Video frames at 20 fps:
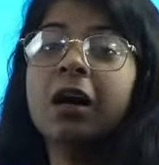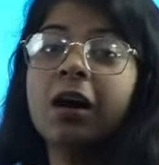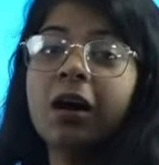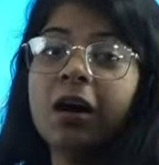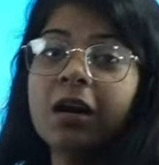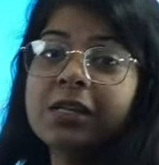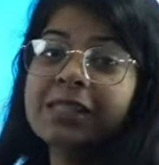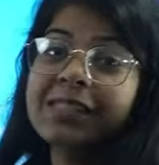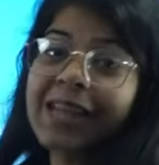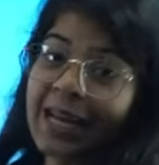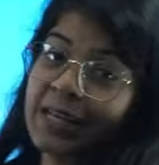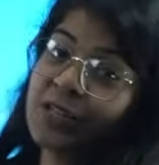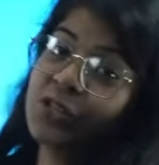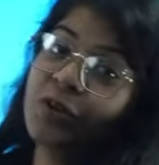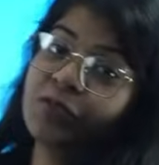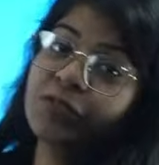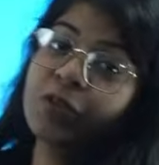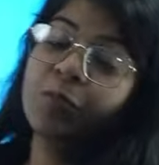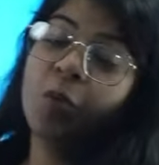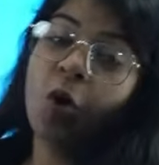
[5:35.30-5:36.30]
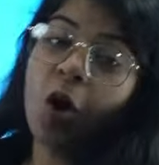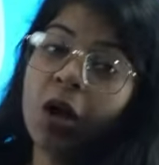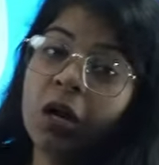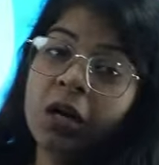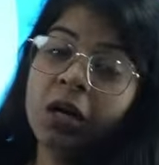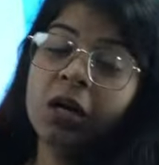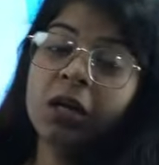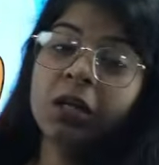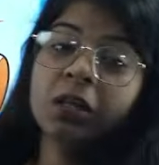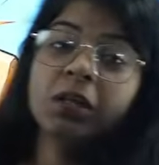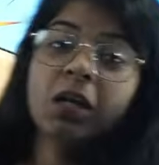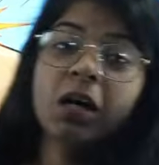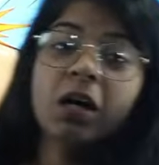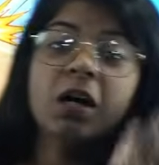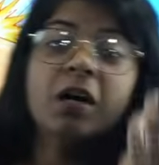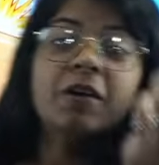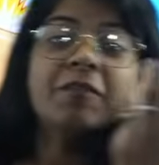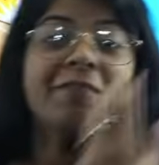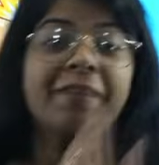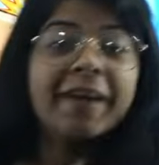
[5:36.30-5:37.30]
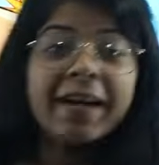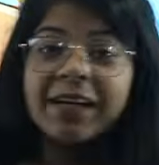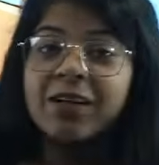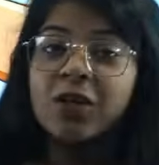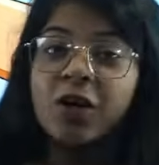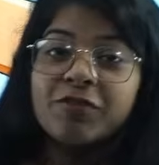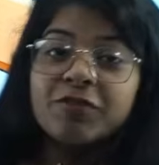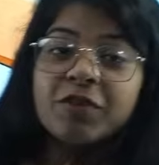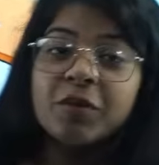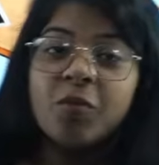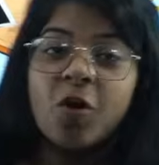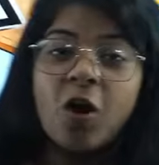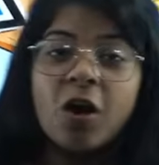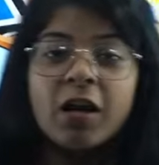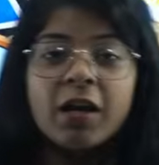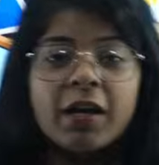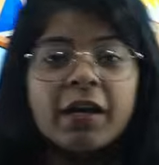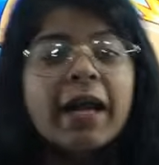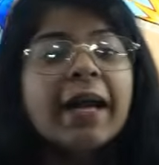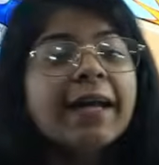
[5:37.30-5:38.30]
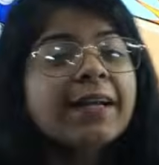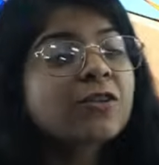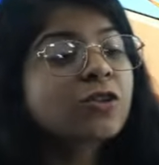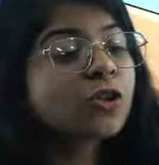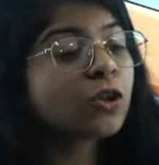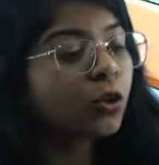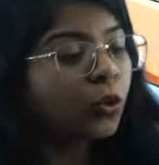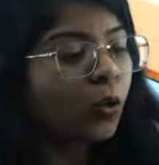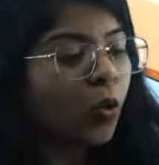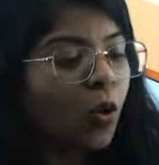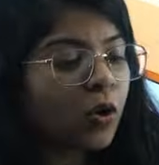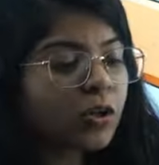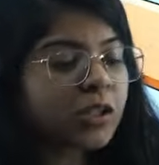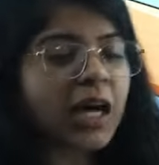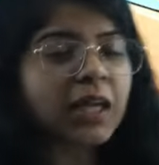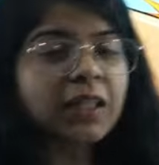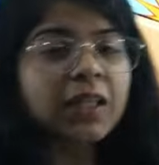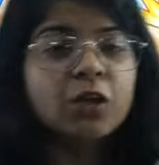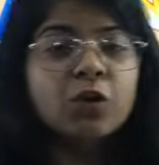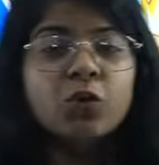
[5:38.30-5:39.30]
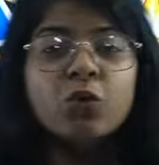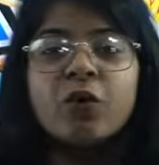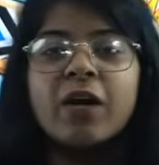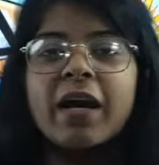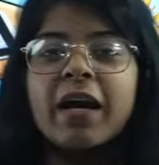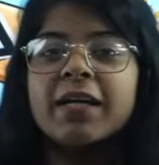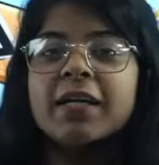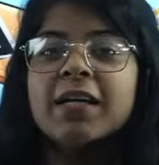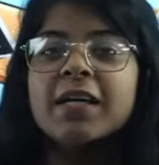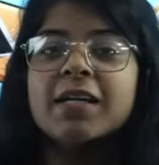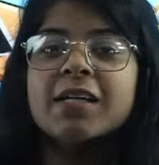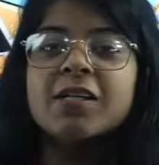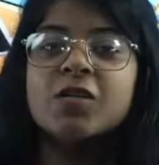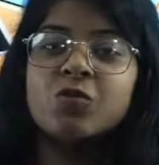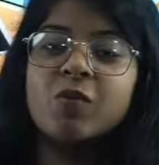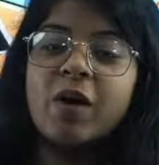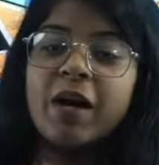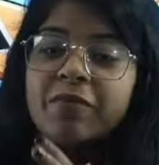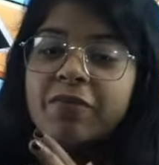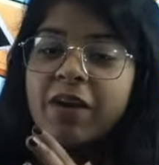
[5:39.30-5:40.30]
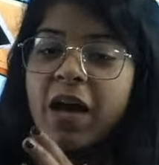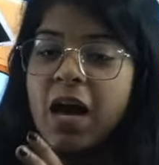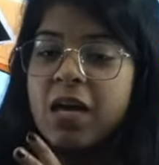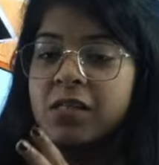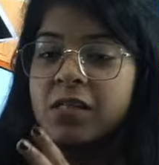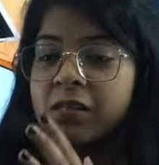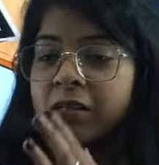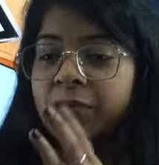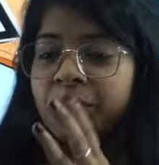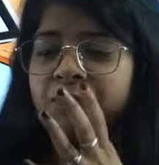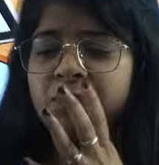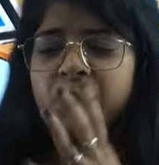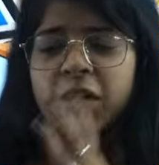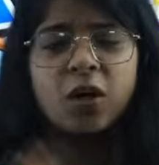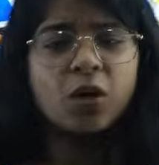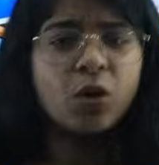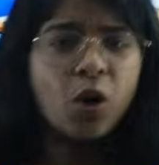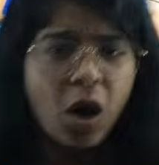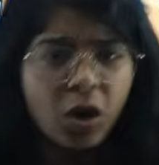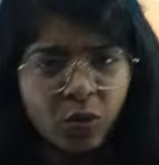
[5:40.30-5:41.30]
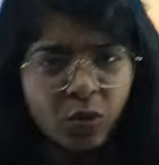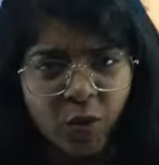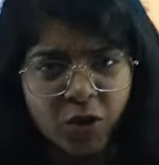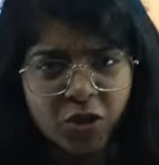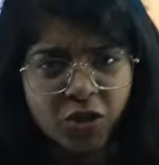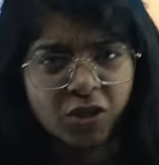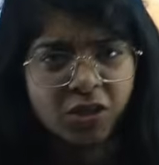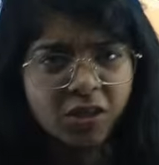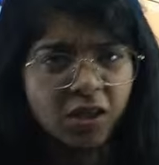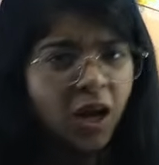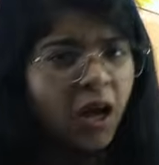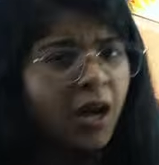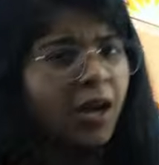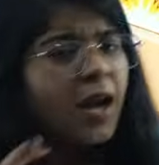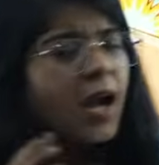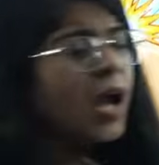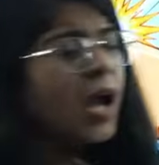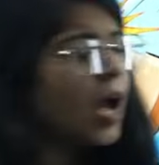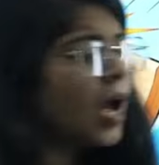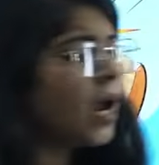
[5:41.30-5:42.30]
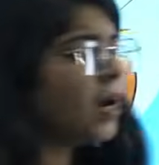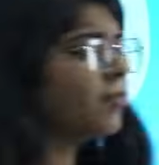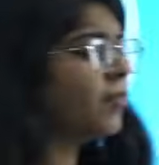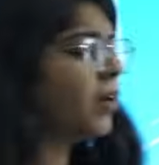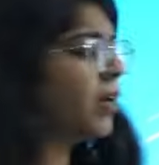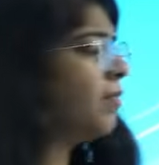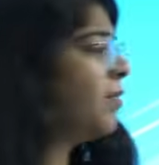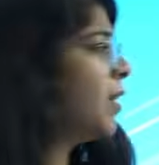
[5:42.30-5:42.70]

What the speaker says: size of the ball, the weight of the ball, right? So those are the two categories where we ask wrong questions and where we